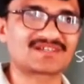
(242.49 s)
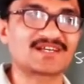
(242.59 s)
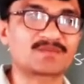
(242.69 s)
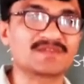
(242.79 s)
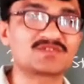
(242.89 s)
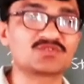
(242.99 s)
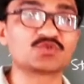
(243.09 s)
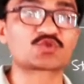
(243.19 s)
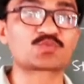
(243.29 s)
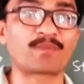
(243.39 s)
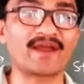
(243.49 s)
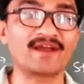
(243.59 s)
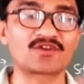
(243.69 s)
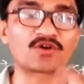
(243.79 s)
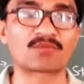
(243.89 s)
It means you
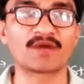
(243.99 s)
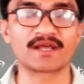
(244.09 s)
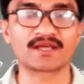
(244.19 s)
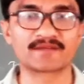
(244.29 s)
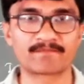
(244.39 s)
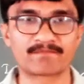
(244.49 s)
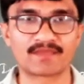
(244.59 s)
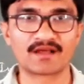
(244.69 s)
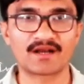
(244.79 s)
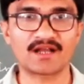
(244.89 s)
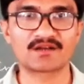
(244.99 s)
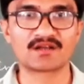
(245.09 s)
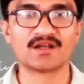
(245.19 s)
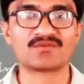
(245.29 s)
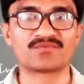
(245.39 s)
spend your money,
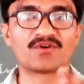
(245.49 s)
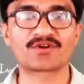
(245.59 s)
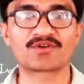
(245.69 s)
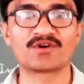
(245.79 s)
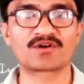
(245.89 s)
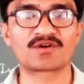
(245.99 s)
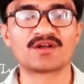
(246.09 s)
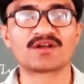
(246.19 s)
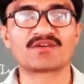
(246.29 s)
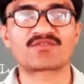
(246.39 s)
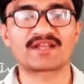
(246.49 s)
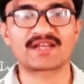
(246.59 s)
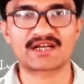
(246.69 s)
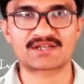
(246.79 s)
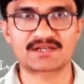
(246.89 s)
right, for your
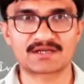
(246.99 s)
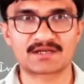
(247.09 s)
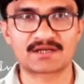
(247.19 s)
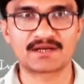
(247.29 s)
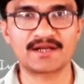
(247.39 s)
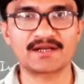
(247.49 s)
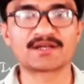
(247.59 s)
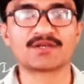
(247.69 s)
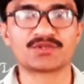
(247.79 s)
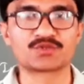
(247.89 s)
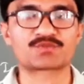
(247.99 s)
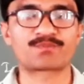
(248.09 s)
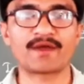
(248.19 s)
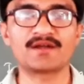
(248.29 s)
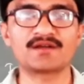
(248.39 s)
transaction, right? You
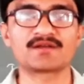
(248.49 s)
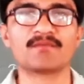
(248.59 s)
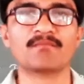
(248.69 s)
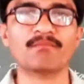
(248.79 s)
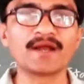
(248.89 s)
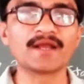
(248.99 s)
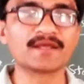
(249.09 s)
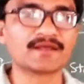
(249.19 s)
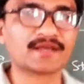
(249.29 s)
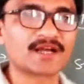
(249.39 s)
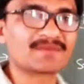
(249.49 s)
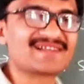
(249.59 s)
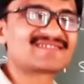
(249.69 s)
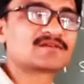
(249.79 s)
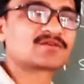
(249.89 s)
spend money. It
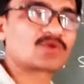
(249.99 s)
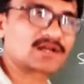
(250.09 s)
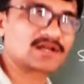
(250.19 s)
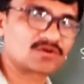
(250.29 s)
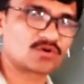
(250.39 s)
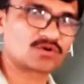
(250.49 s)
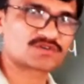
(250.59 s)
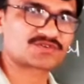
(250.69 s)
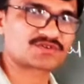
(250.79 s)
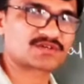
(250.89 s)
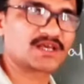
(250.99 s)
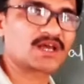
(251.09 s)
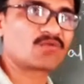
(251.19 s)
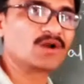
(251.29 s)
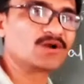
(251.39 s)
means the total cost
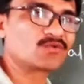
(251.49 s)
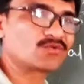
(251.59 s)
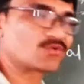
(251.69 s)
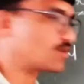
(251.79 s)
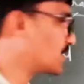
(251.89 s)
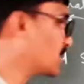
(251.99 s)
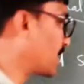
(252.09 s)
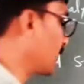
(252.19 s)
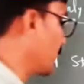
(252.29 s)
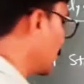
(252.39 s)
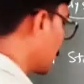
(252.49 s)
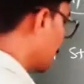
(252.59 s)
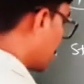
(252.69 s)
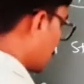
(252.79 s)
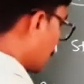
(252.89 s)
equal to total
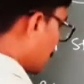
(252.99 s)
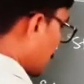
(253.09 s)
revenue, right?